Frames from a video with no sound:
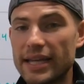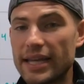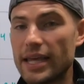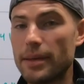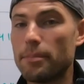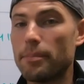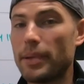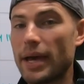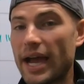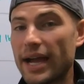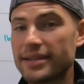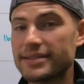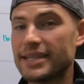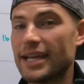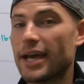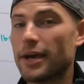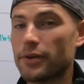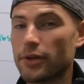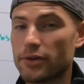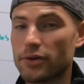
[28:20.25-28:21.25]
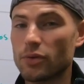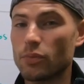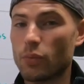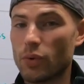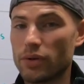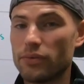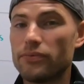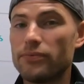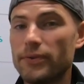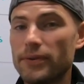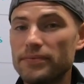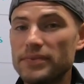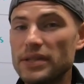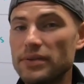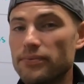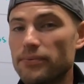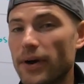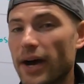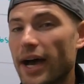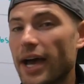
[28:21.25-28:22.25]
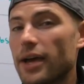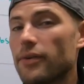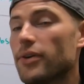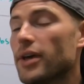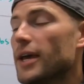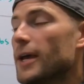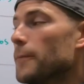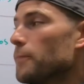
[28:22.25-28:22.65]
get back down under 155,